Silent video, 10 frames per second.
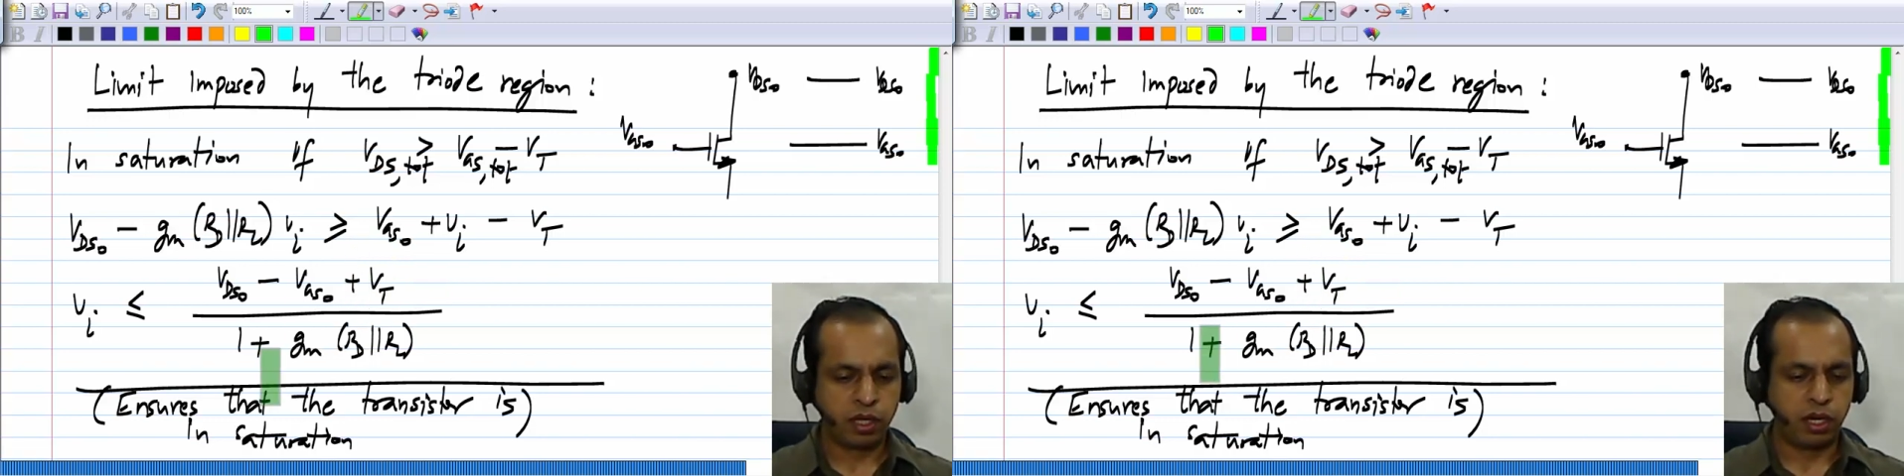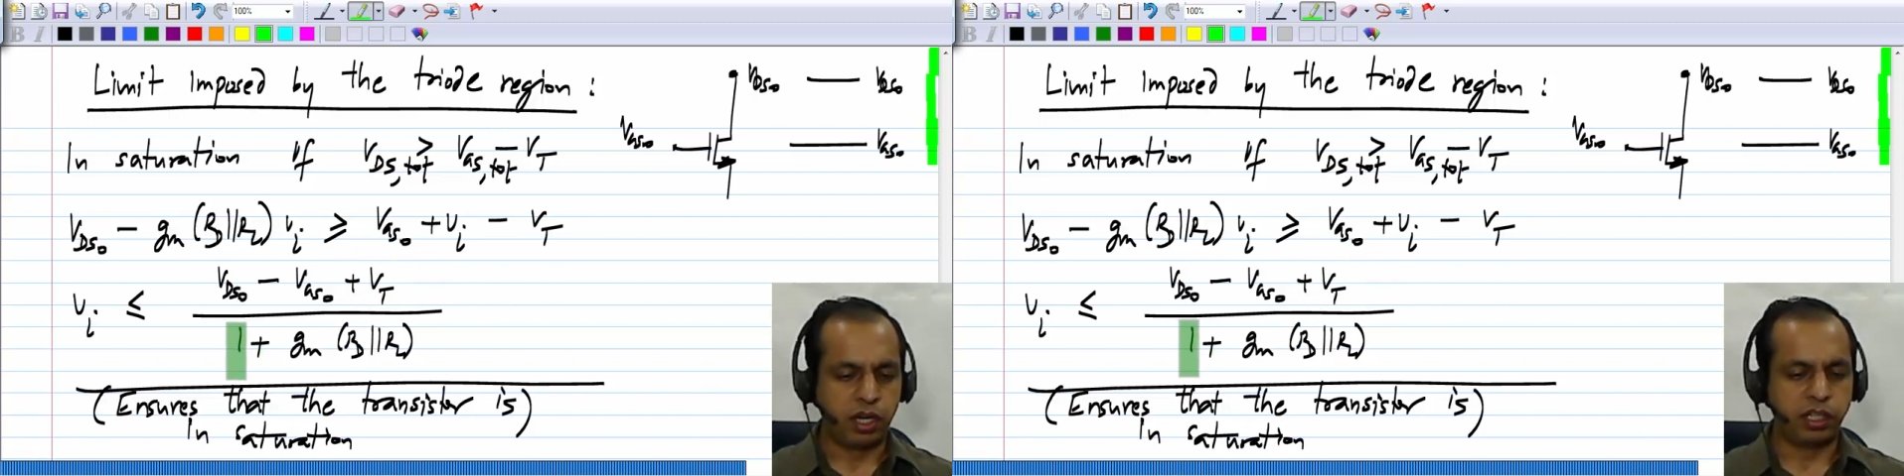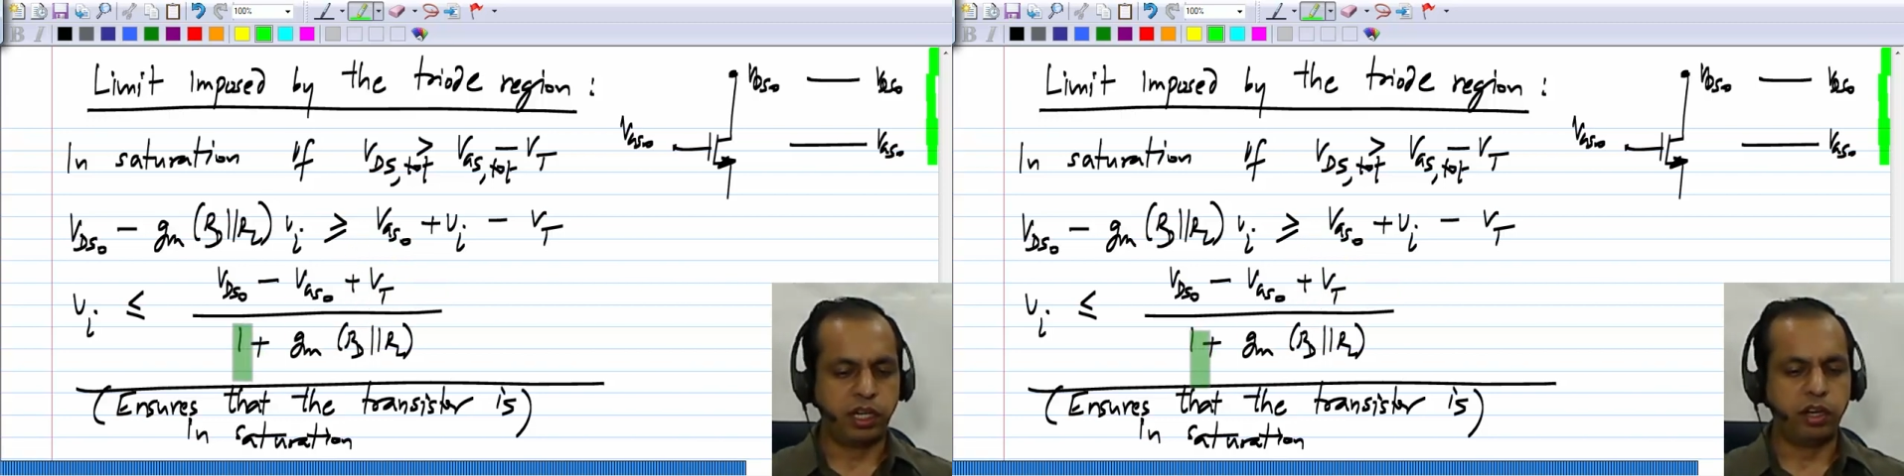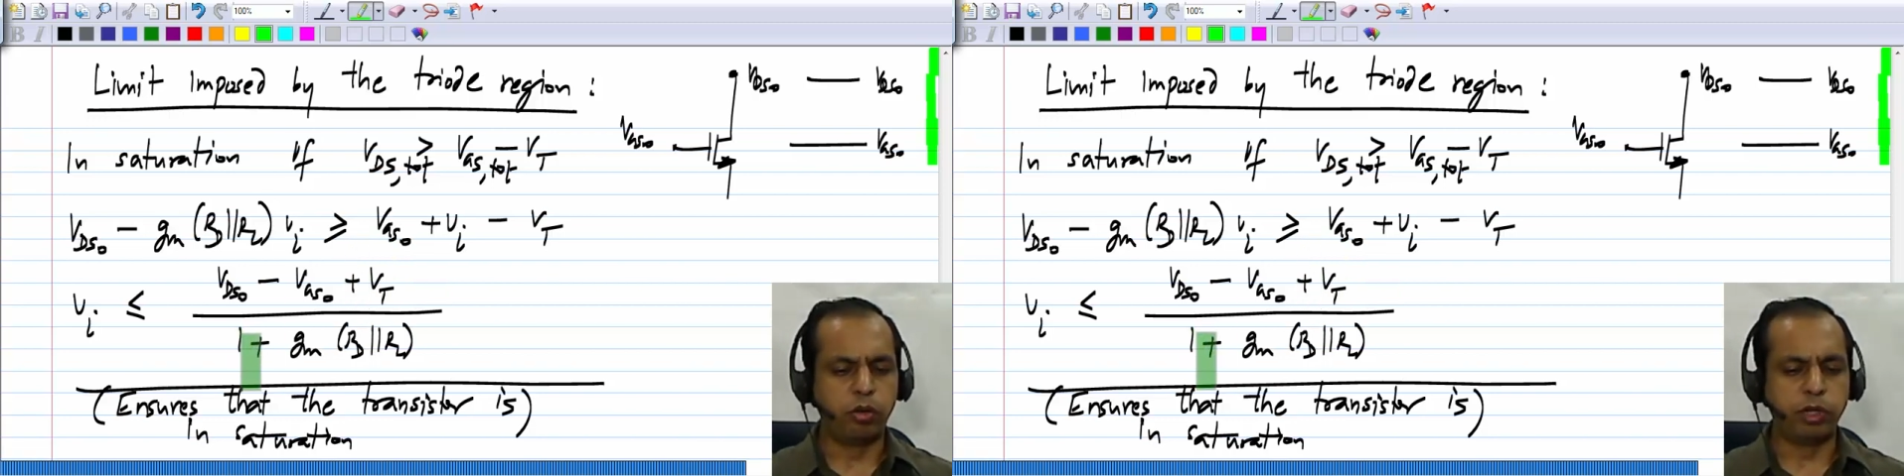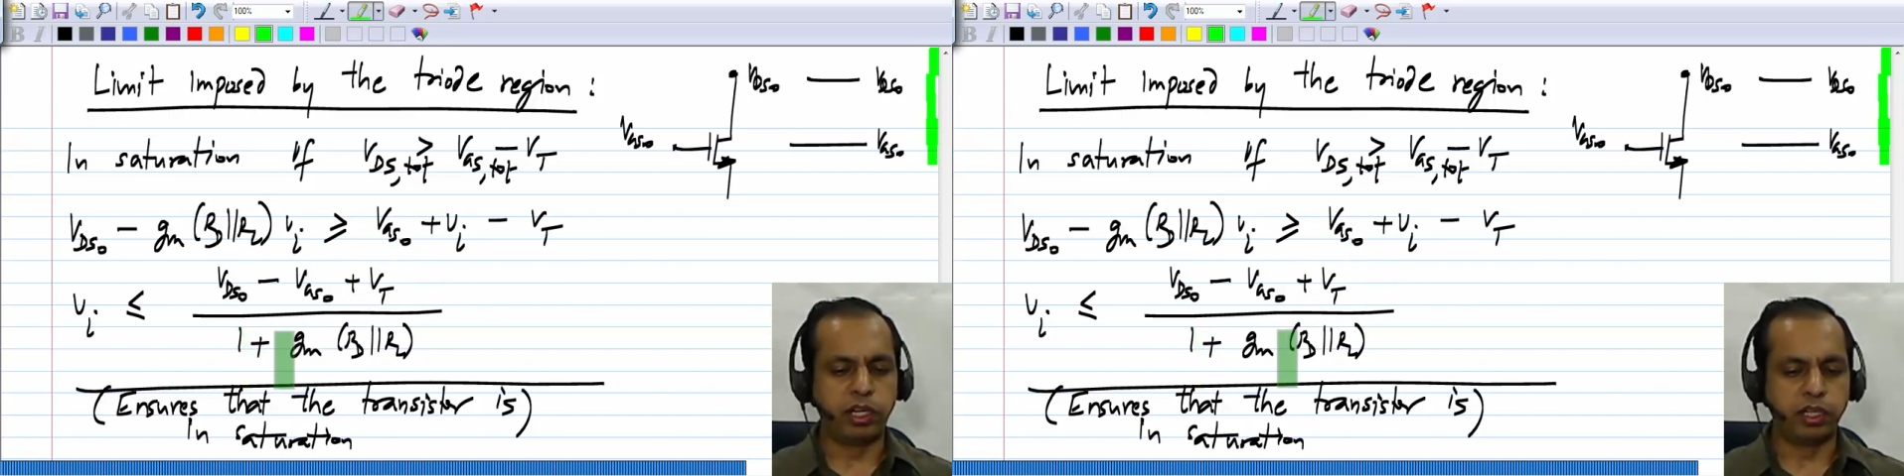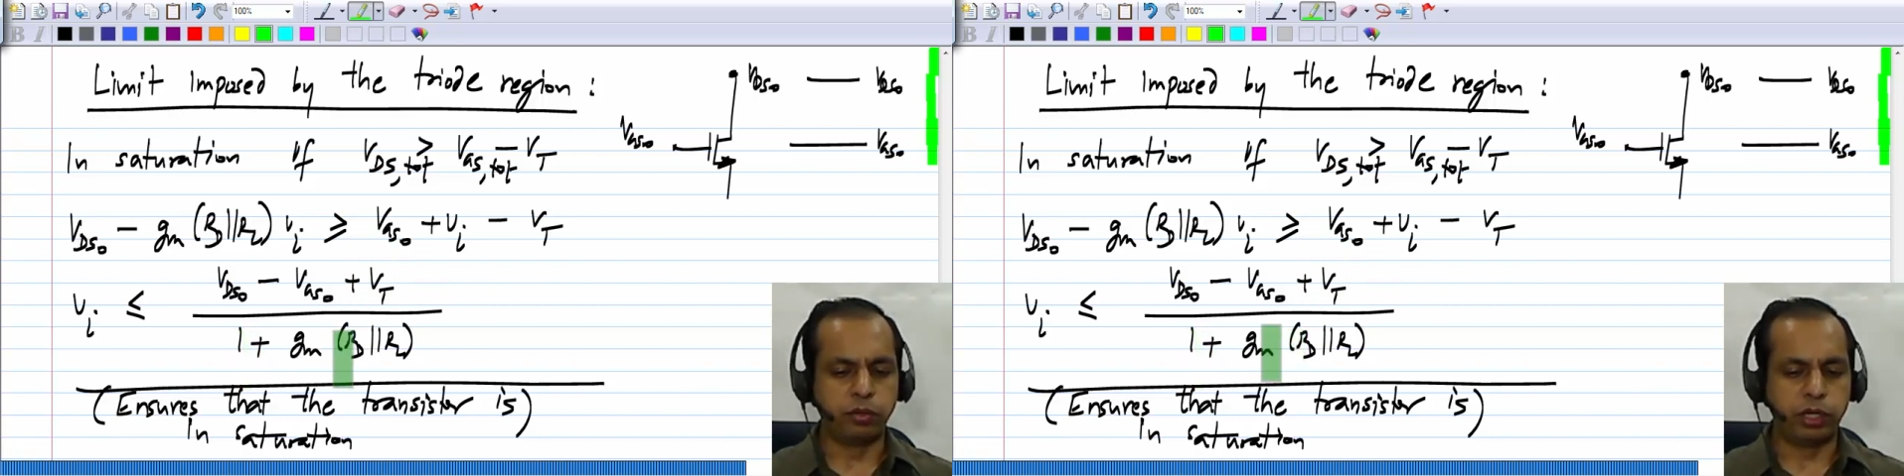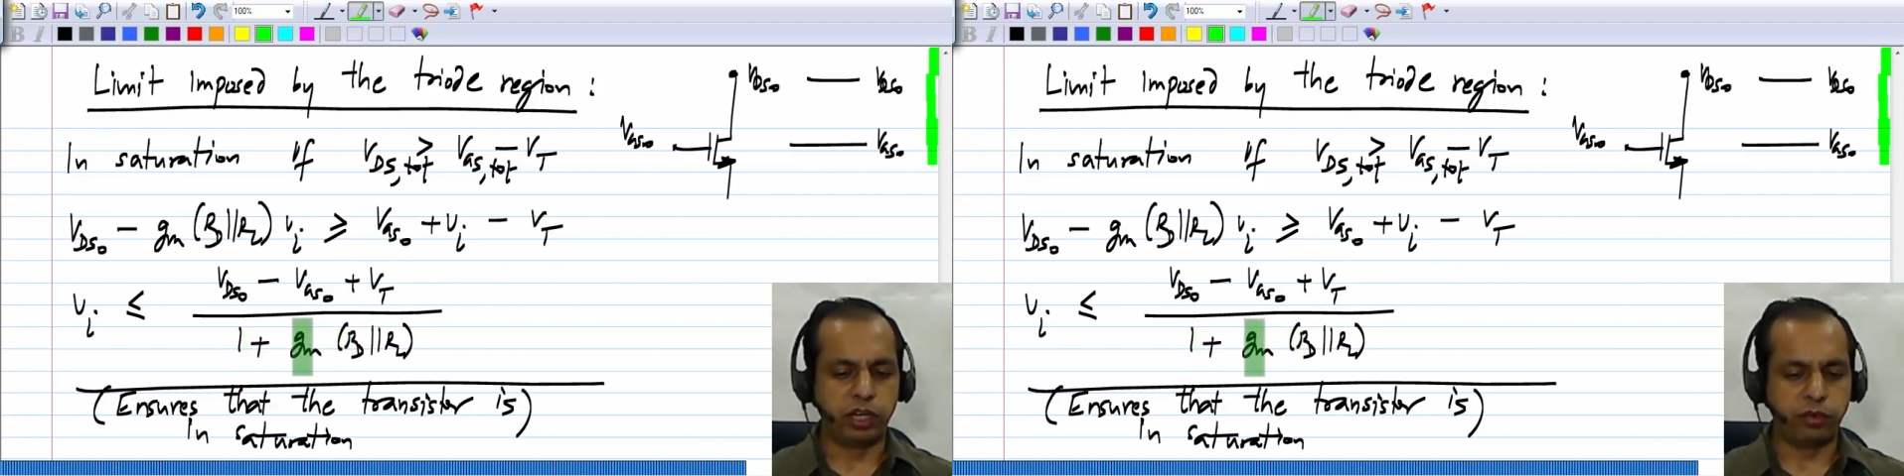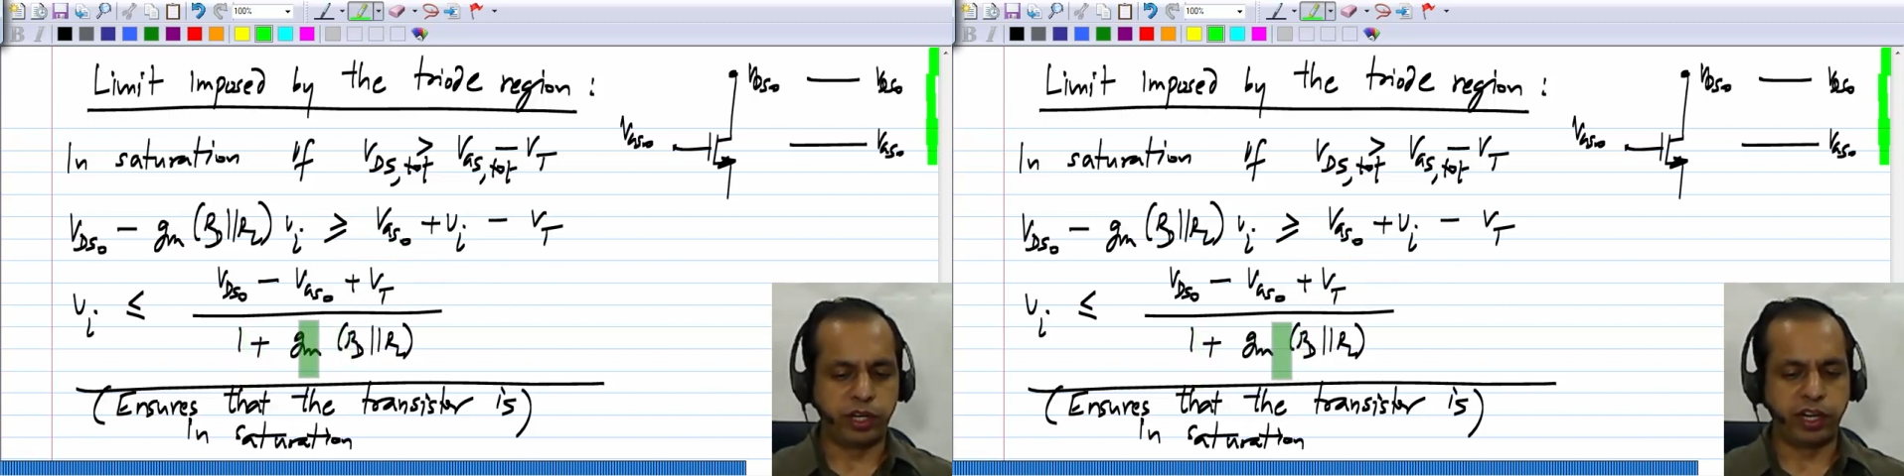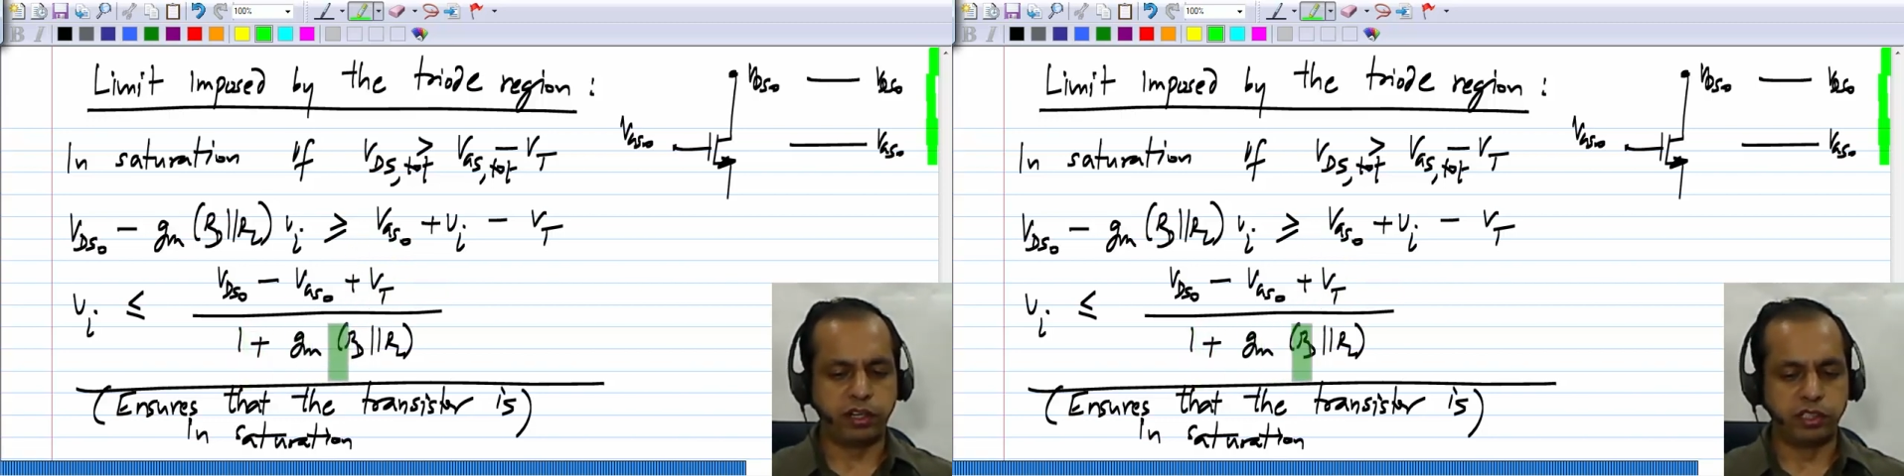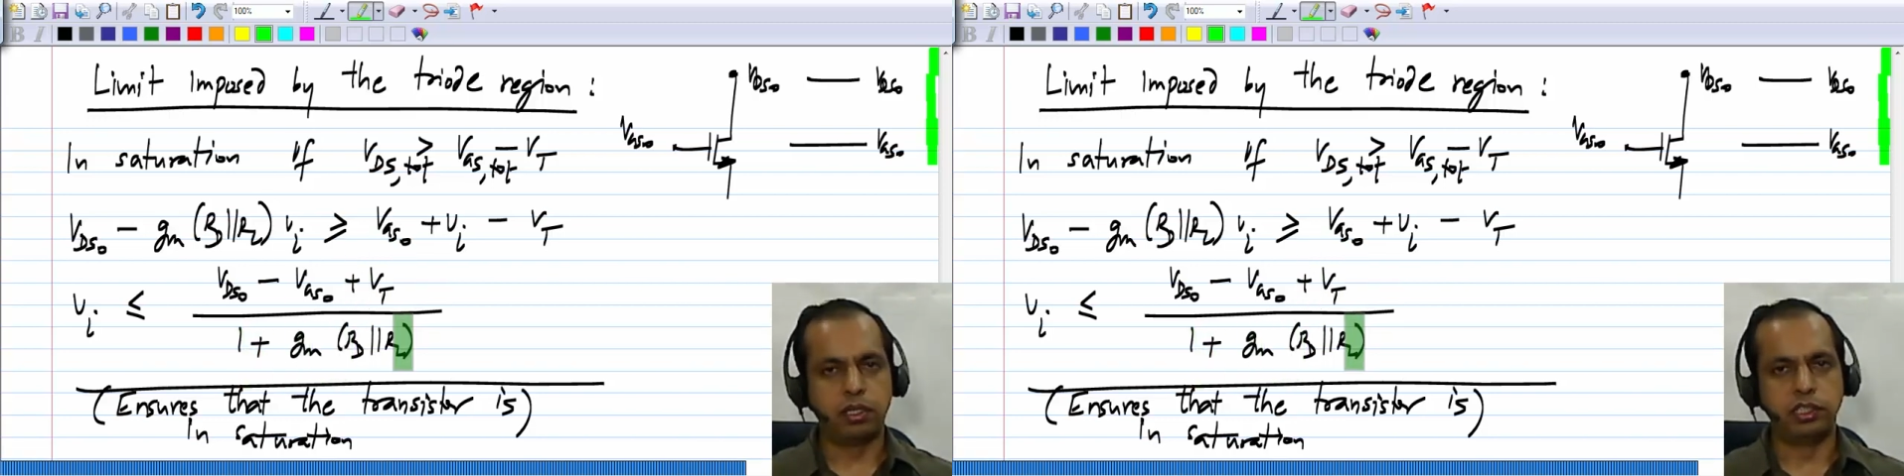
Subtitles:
And in the denominator, we have gain